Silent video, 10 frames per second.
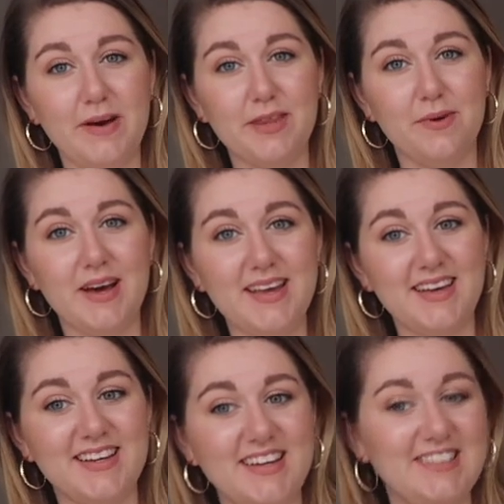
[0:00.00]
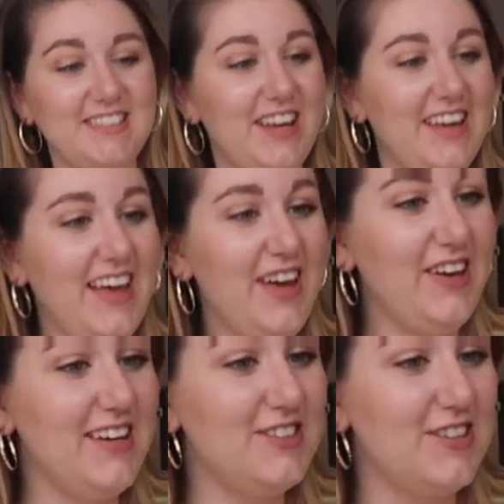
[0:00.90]
by the way, in case you
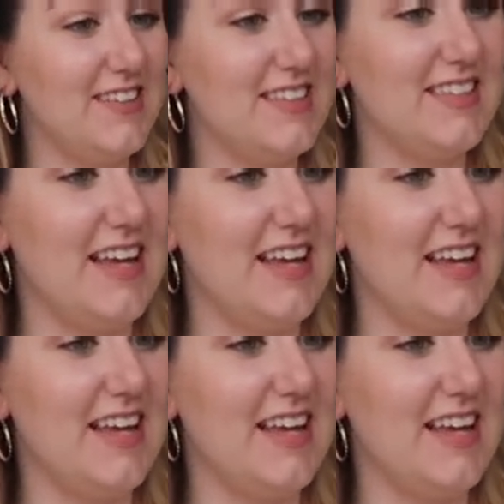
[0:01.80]
can't